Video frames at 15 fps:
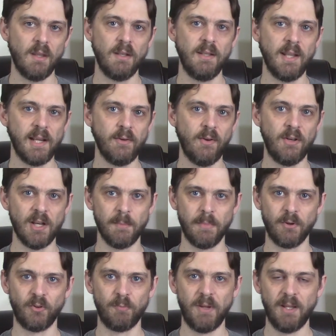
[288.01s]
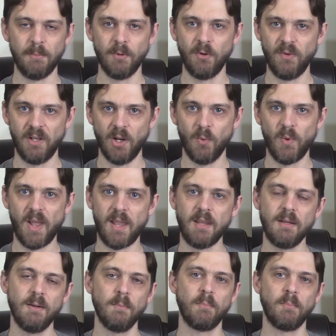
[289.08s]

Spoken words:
Negative numbers being moving away,